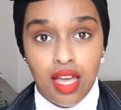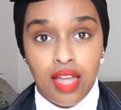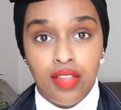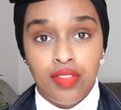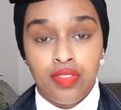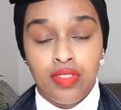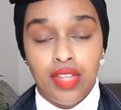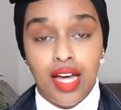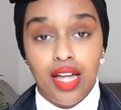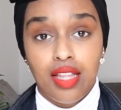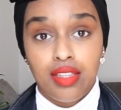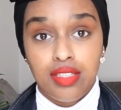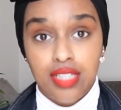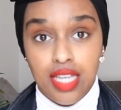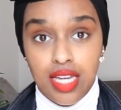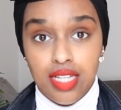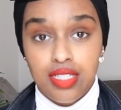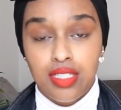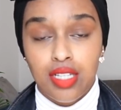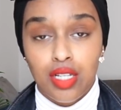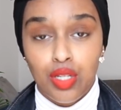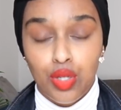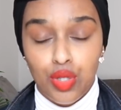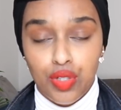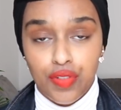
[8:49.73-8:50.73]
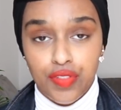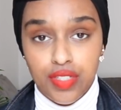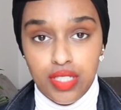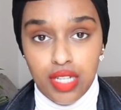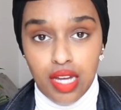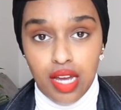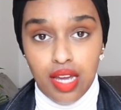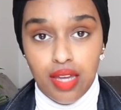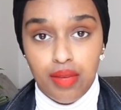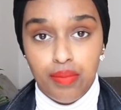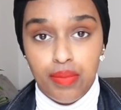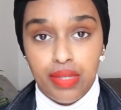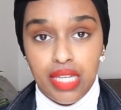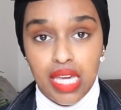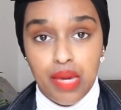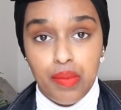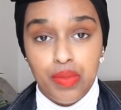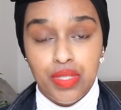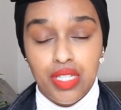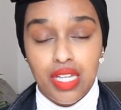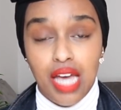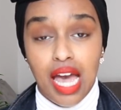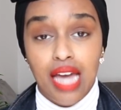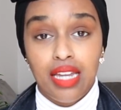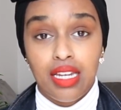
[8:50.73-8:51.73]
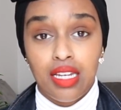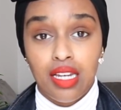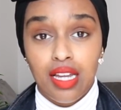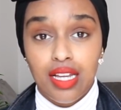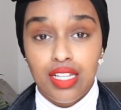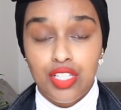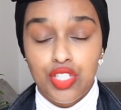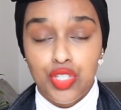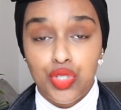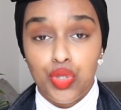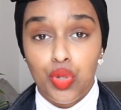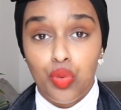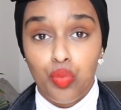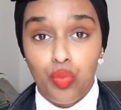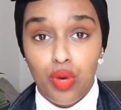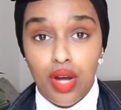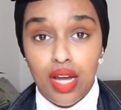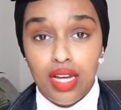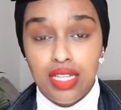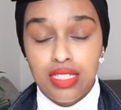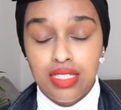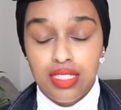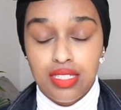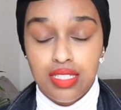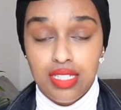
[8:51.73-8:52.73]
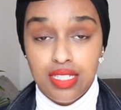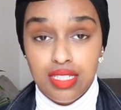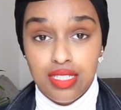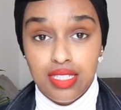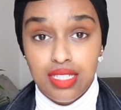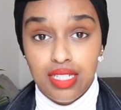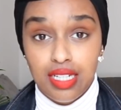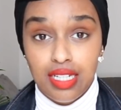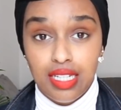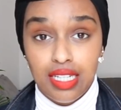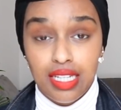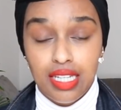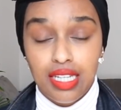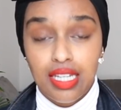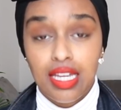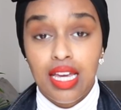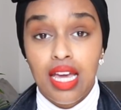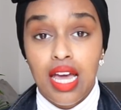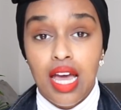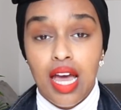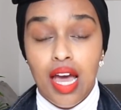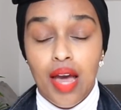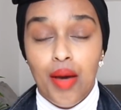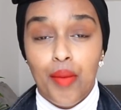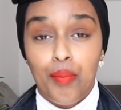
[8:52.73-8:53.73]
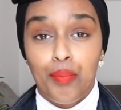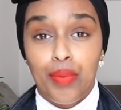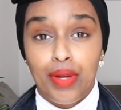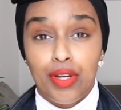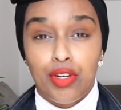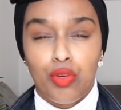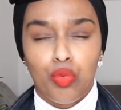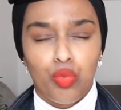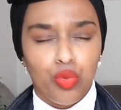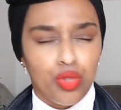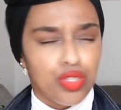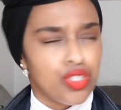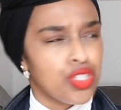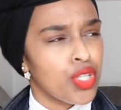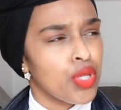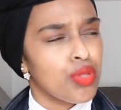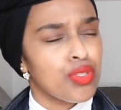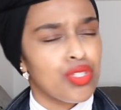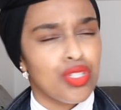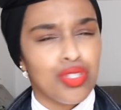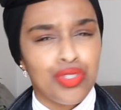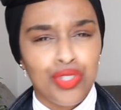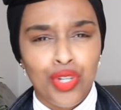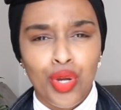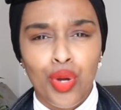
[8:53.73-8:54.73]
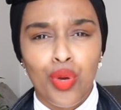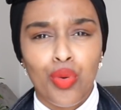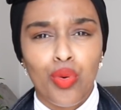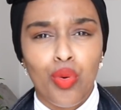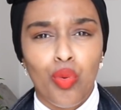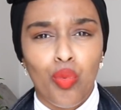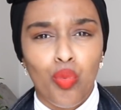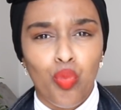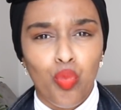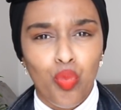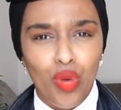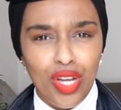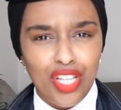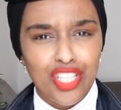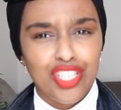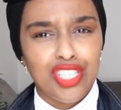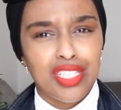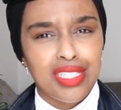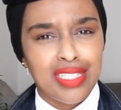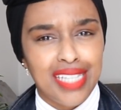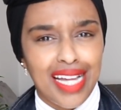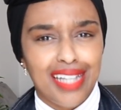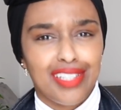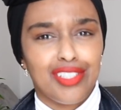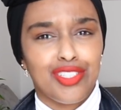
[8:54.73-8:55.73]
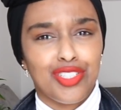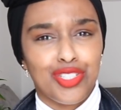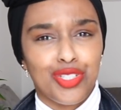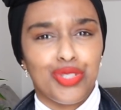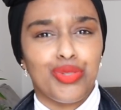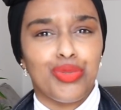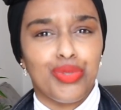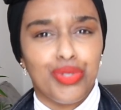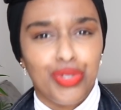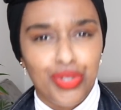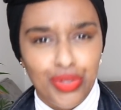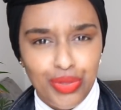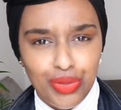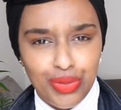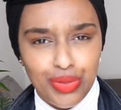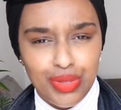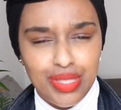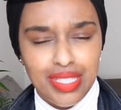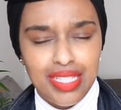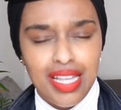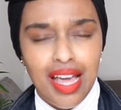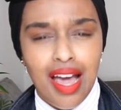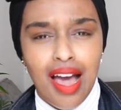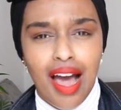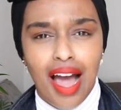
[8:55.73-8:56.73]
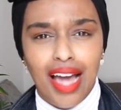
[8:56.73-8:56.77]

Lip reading: And that takes a lot of time, being able to analyze your work statistically, but also to know which stats to use.